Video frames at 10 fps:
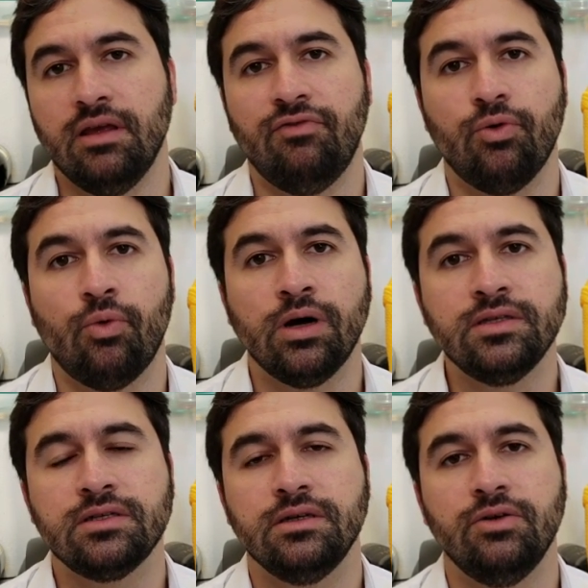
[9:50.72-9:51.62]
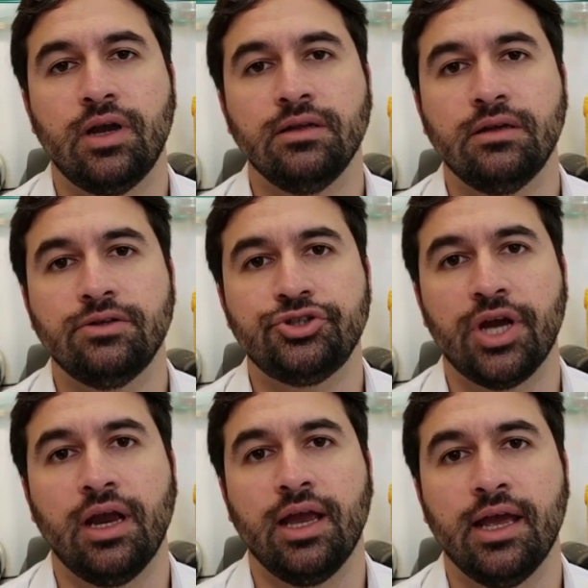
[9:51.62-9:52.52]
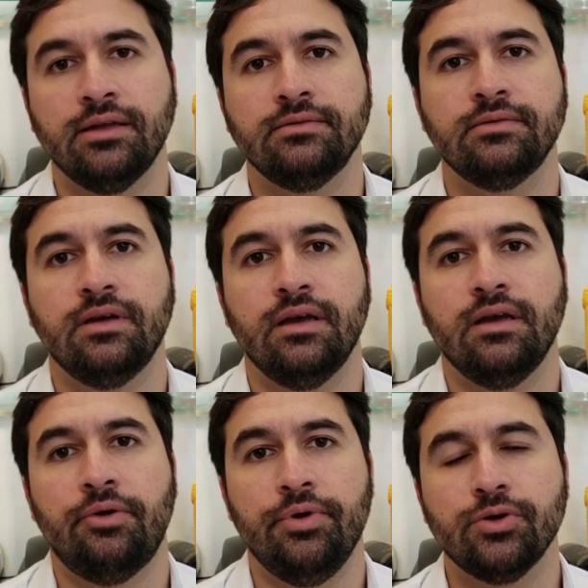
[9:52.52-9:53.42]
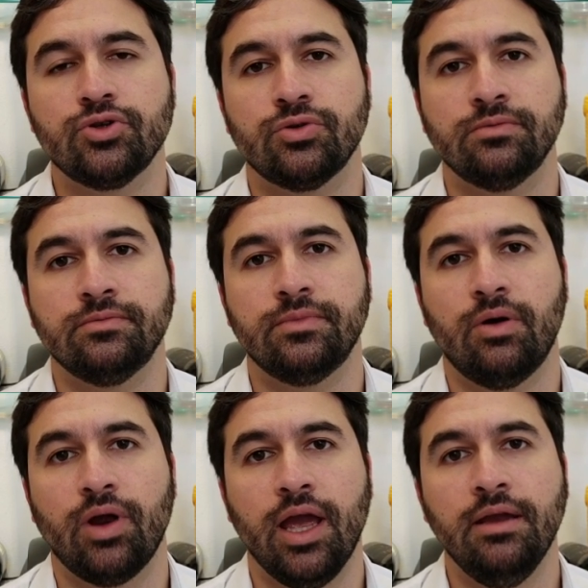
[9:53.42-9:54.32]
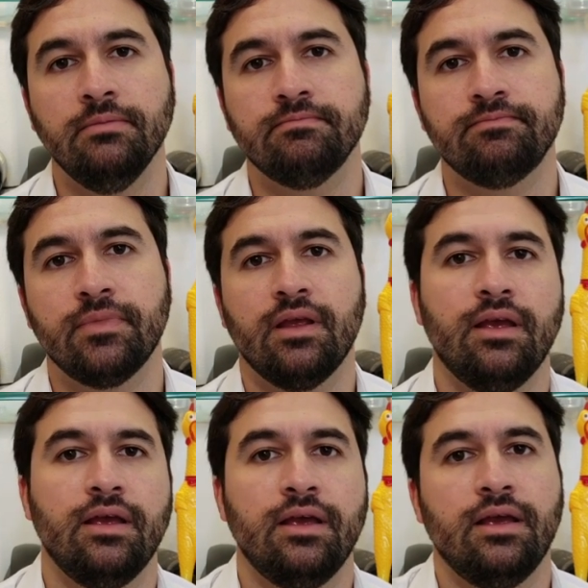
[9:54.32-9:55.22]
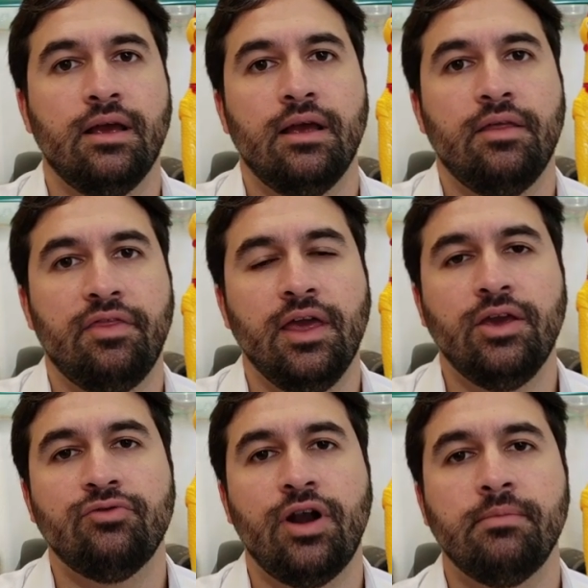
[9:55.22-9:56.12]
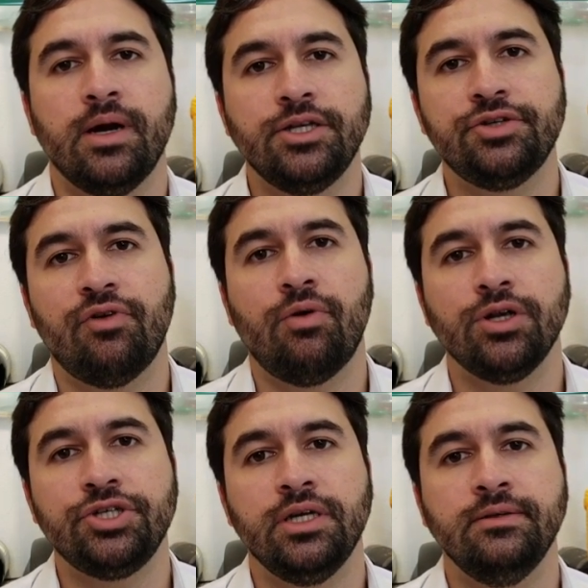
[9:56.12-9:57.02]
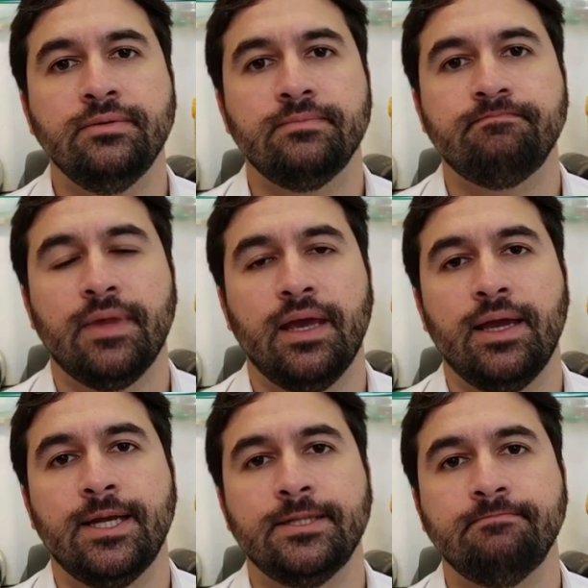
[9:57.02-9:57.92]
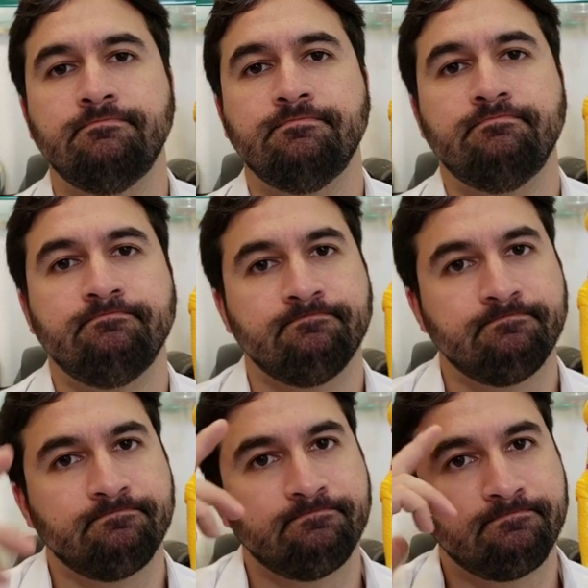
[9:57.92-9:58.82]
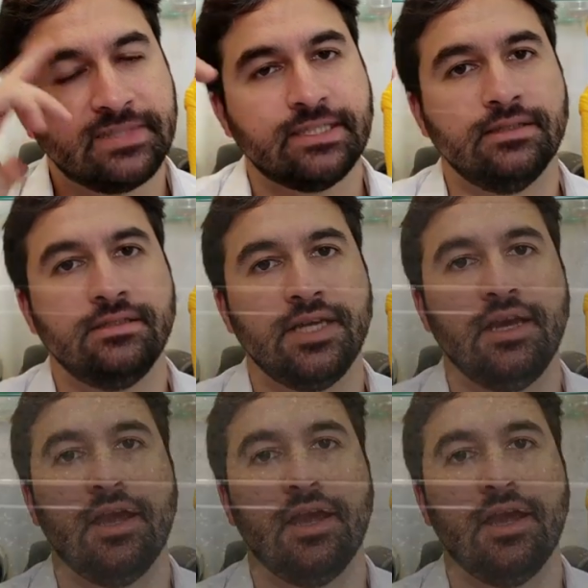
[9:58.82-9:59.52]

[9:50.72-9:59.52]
if you want, you can check again real soon. Okay? Thank you very much for watching and take